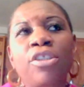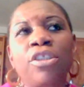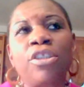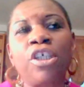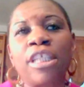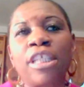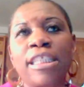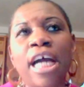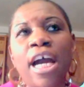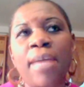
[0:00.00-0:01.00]
took the
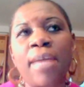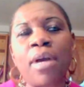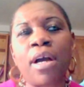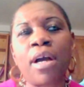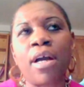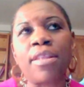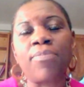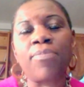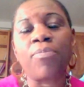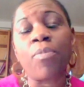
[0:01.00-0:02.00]
time
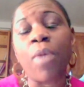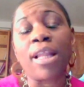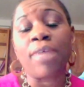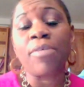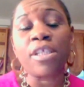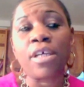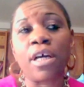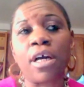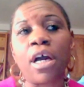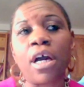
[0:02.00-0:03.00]
while I was
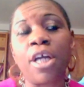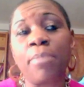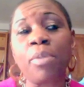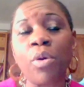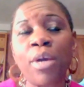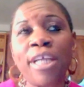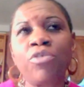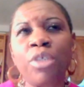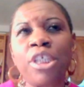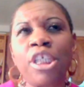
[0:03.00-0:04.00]
unemployed to
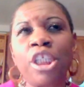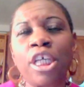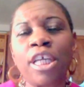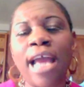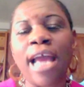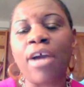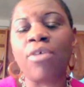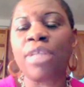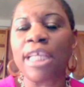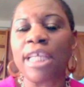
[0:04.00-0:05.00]
really look at how
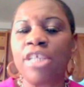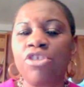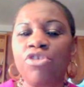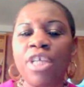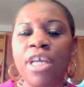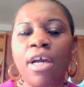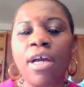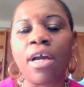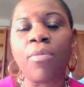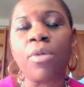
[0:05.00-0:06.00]
the industry
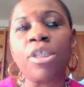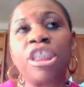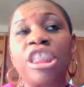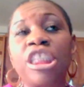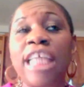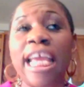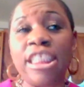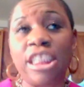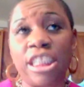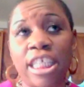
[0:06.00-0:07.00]
was
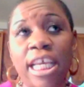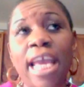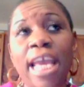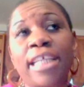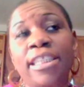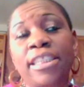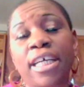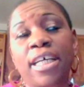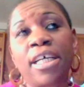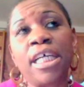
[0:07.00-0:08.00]
changing, and
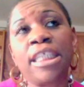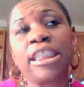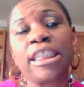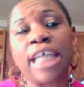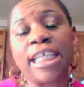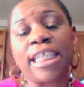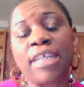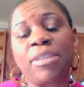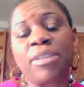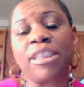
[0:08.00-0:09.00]
decided that it
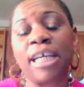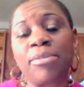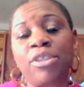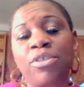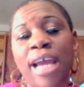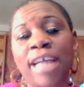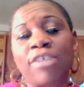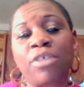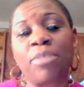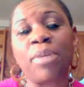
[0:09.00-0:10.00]
was time to
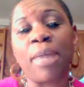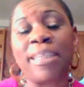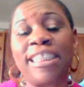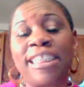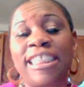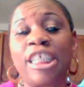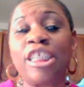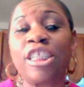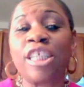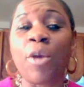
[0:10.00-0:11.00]
actually put out my
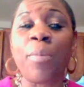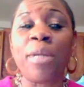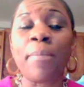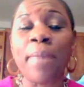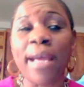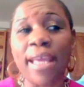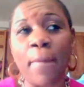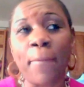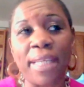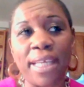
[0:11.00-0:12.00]
shingles and open up my
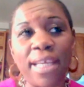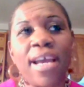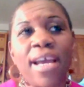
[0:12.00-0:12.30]
company.